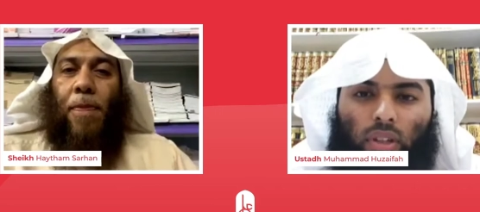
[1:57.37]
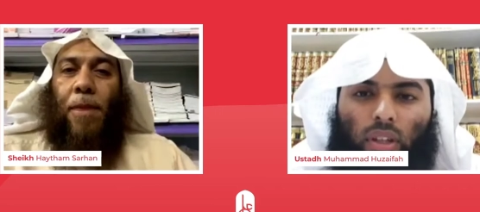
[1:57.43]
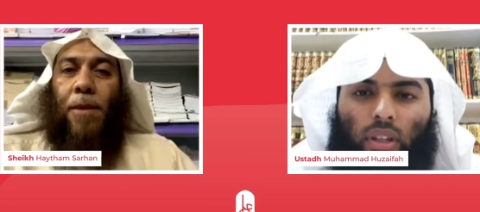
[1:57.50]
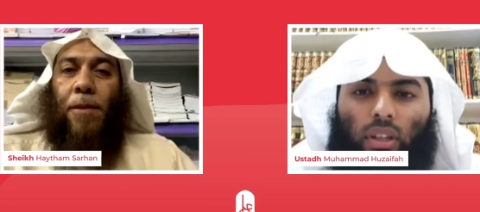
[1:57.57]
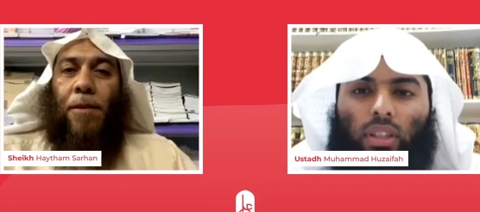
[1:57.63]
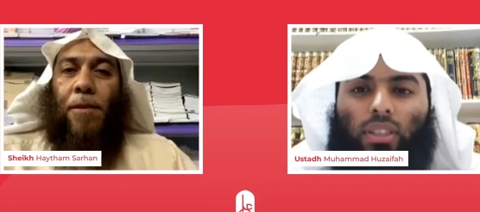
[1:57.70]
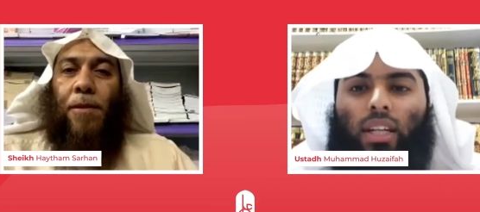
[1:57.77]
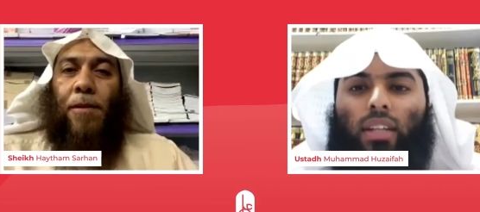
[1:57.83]

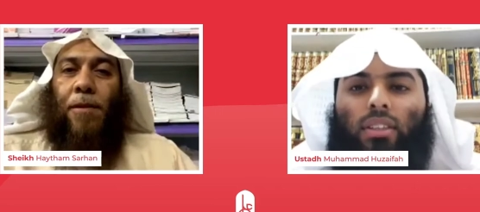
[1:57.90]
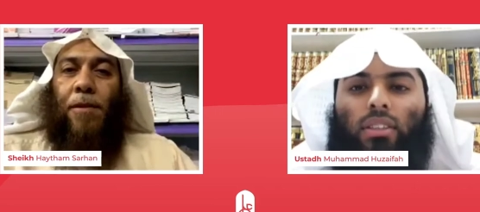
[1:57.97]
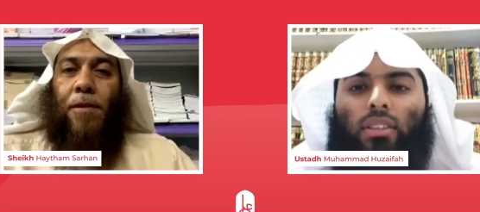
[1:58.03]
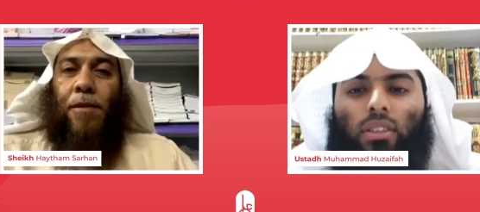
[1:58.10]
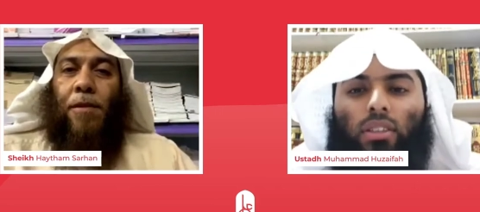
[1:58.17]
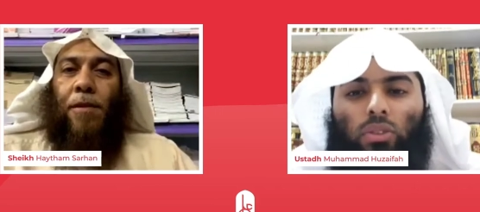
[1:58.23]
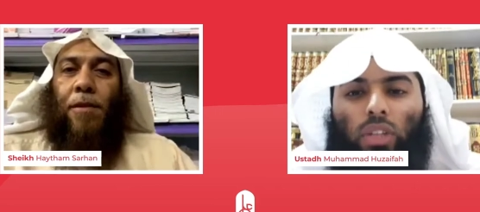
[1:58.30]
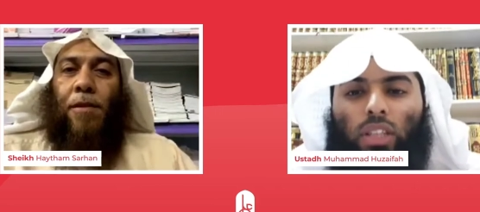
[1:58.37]
Speaker 1: The Shaykh
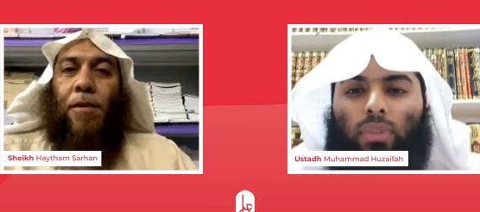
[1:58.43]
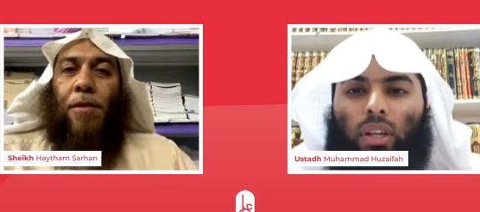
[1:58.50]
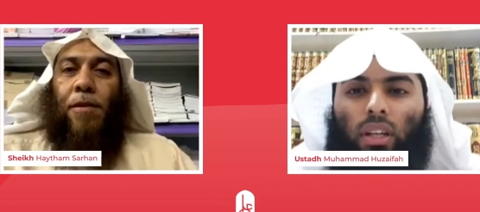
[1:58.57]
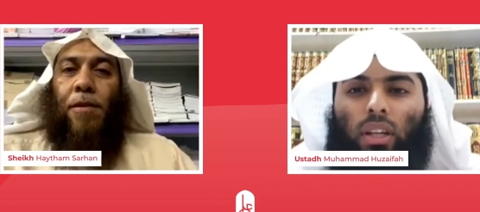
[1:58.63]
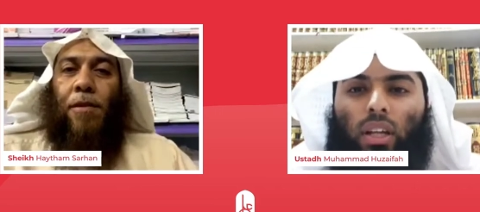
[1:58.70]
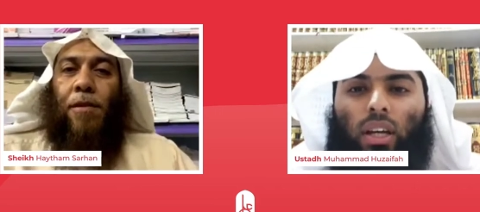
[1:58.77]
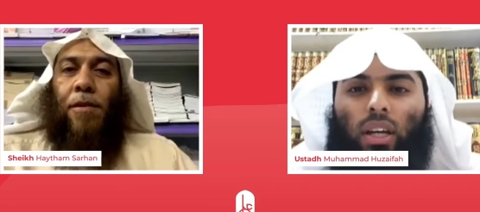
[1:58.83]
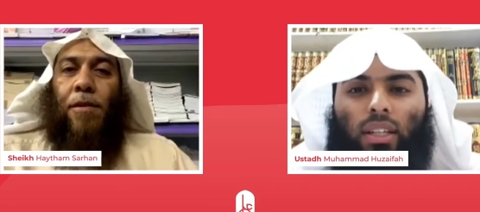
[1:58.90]
swears by
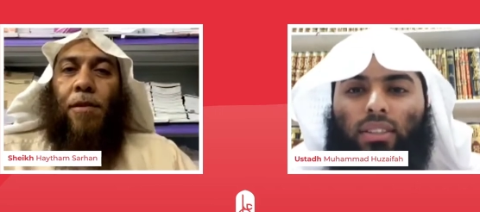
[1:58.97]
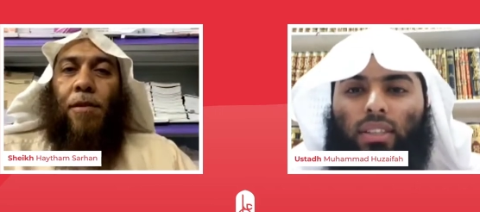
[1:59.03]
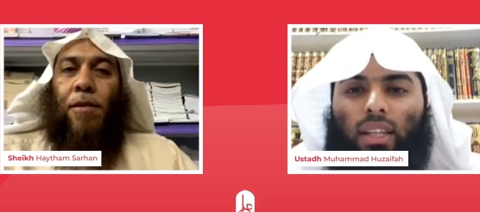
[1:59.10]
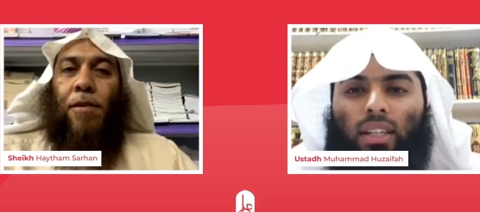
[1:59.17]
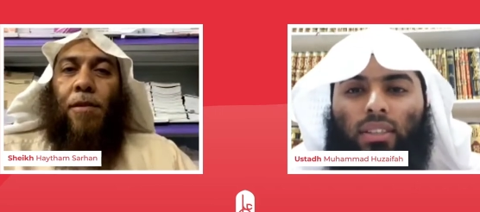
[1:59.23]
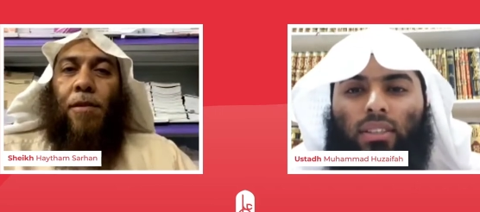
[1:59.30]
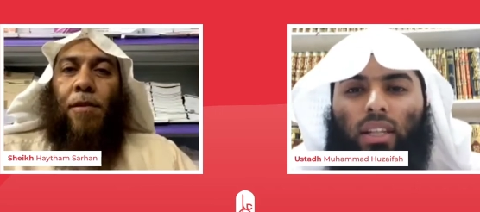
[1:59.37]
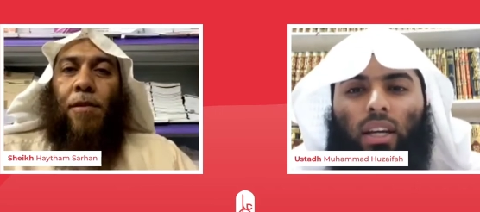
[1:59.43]
Allah and he
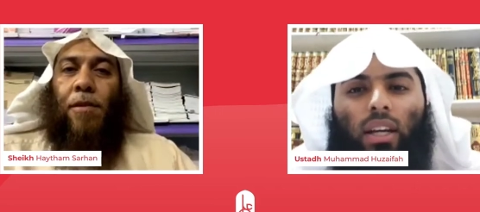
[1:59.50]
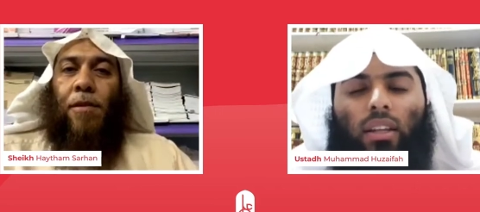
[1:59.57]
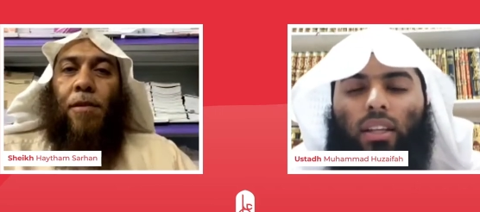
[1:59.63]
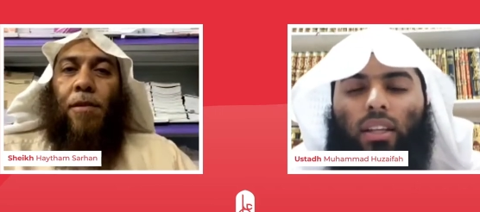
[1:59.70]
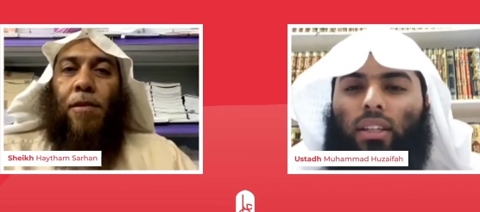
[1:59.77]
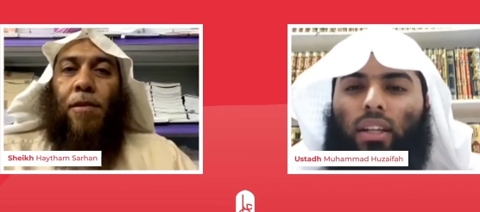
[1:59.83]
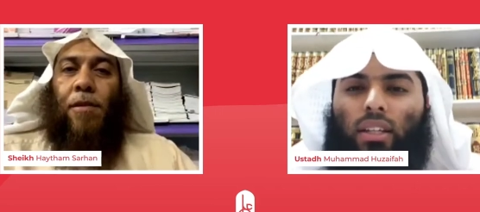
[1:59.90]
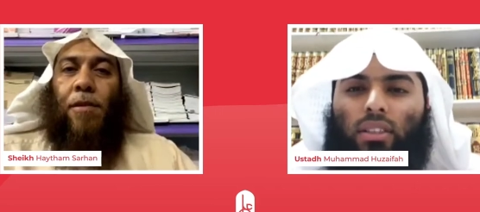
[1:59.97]
says
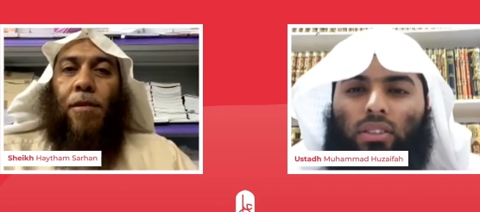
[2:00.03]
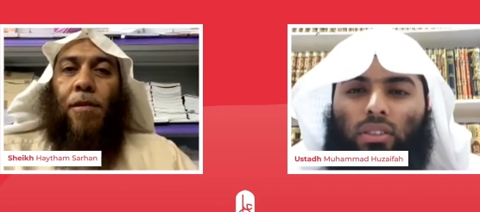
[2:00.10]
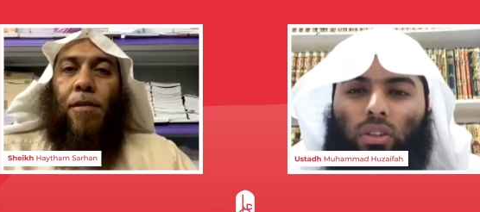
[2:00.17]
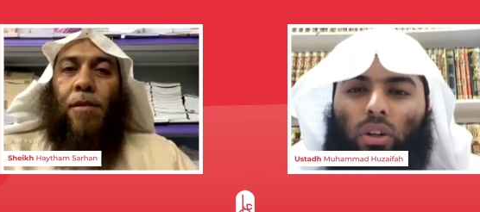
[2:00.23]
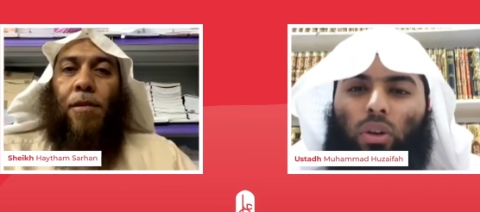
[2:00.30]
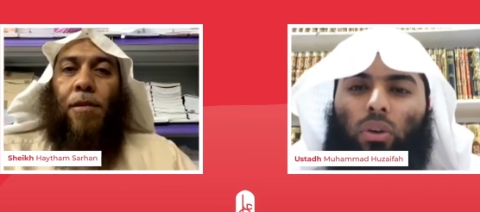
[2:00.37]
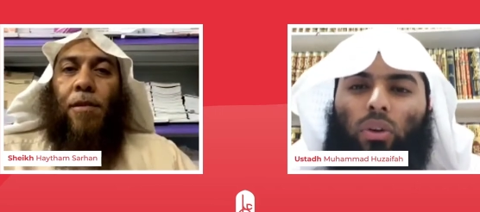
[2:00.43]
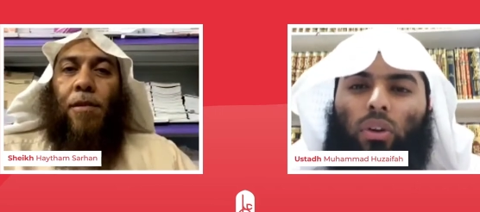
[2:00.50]
that there is
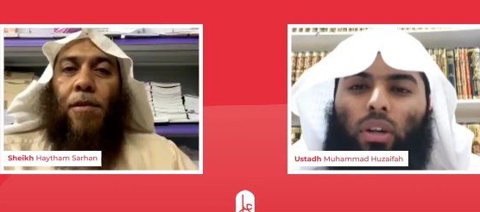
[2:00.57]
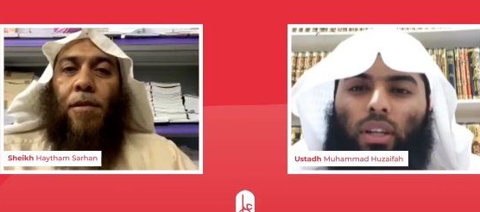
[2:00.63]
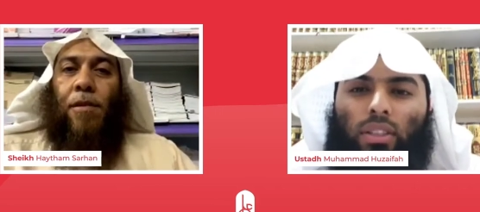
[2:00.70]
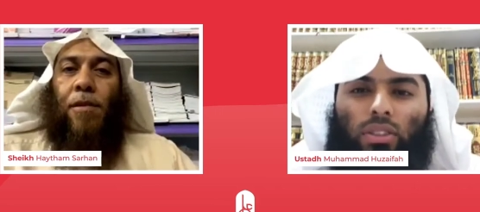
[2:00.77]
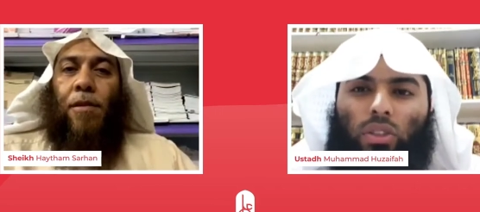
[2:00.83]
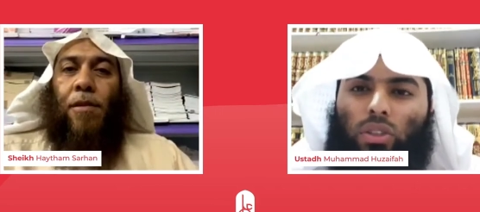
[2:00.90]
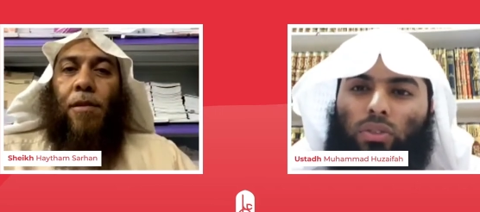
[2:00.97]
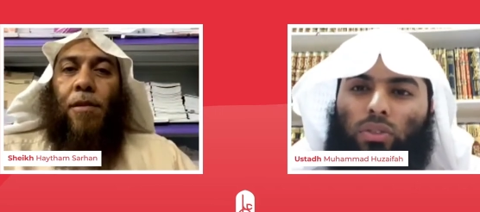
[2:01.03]
no
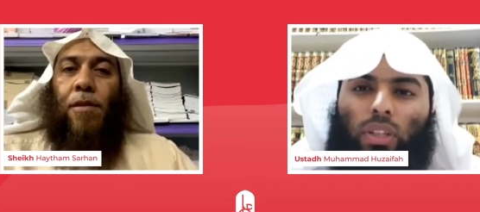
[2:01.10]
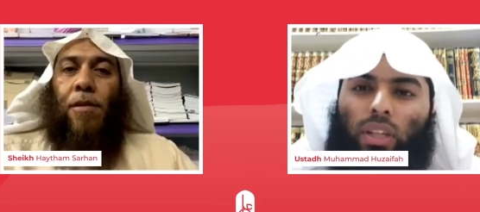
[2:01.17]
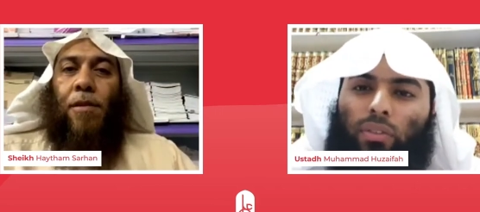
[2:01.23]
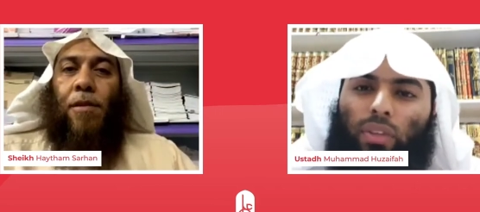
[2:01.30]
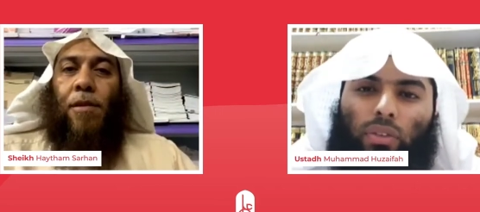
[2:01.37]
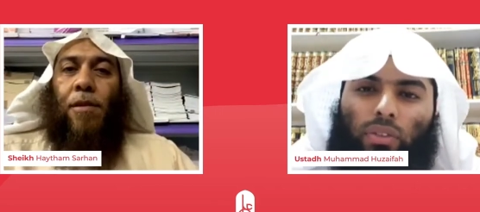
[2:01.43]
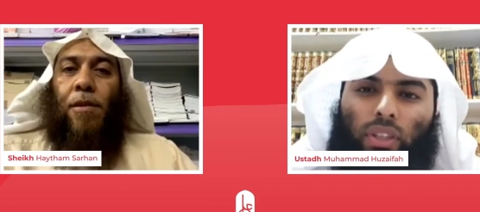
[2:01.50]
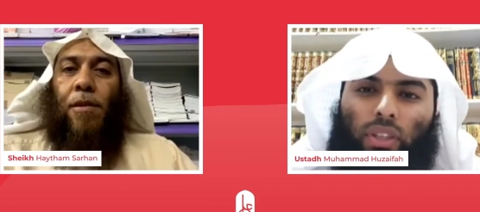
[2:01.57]
excuse for
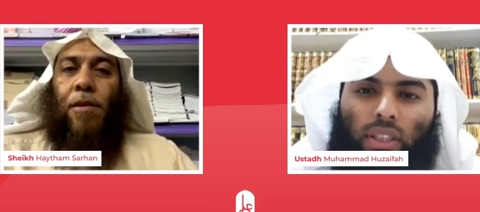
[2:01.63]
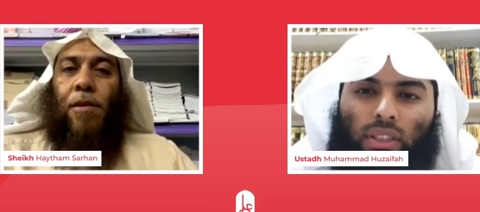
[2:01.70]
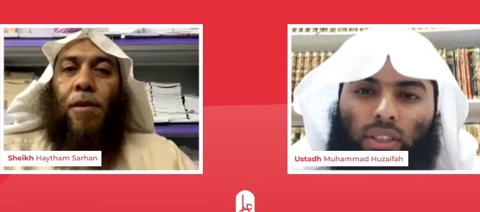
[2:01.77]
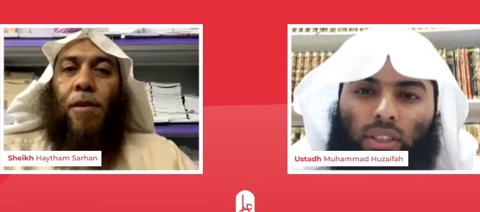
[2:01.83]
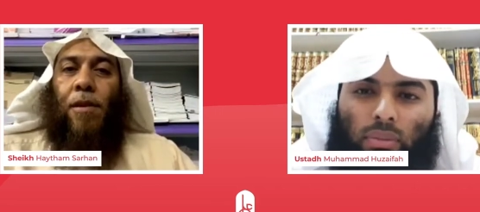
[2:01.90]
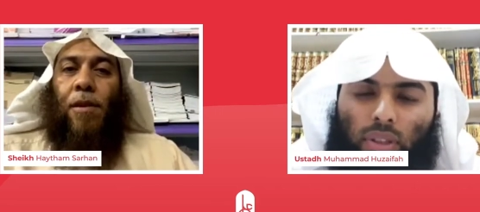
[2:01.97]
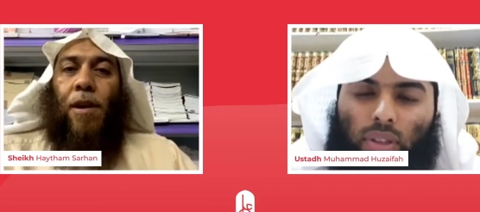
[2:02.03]
leaving off the hijab.